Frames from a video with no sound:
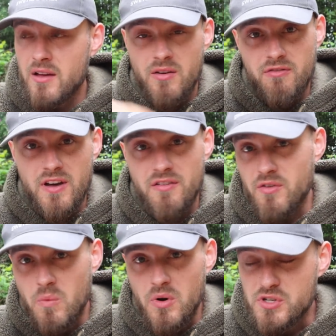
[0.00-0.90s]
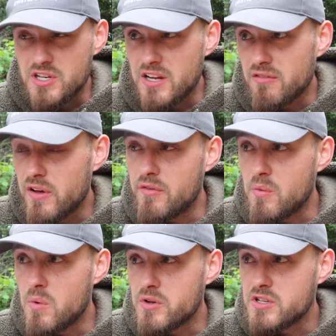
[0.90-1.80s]
further watching it,
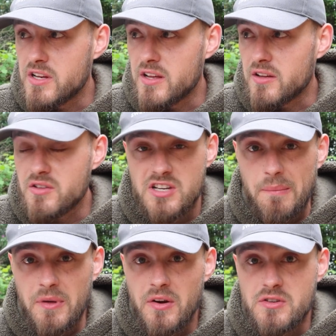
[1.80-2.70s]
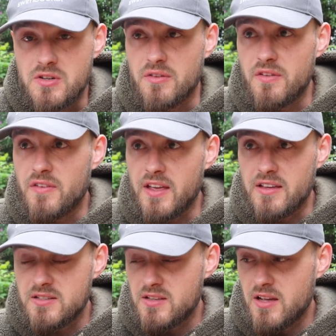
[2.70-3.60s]
couldn't take my eyes off the thing.
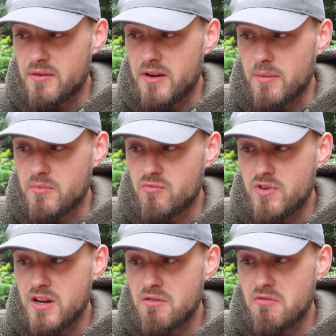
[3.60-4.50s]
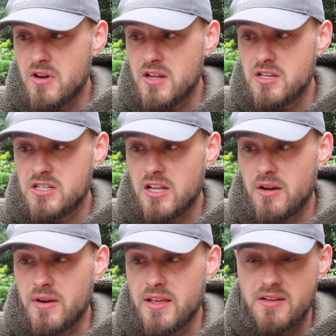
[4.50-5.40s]
It's turned up really
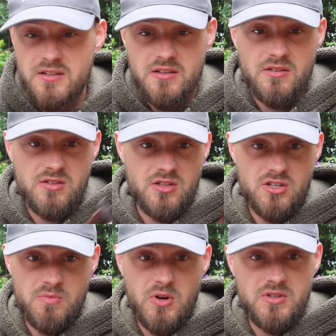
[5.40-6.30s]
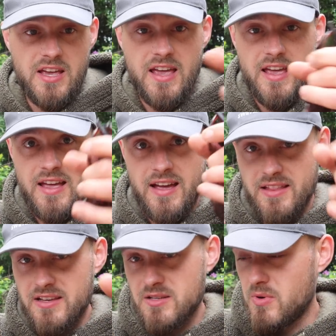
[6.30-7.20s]
slowly, so the spot's here at
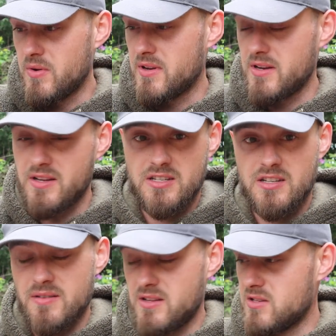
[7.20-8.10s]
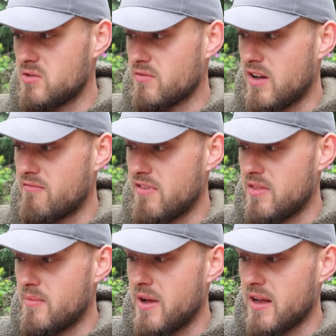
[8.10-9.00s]
this point. It's sort of come
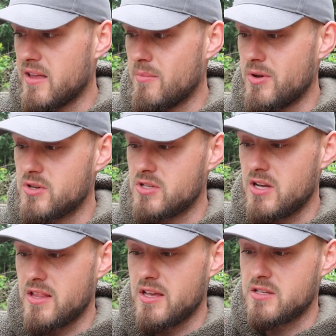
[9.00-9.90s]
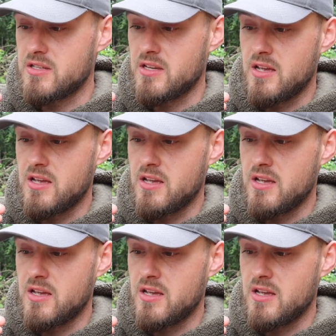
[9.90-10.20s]
around the back of the bush like this,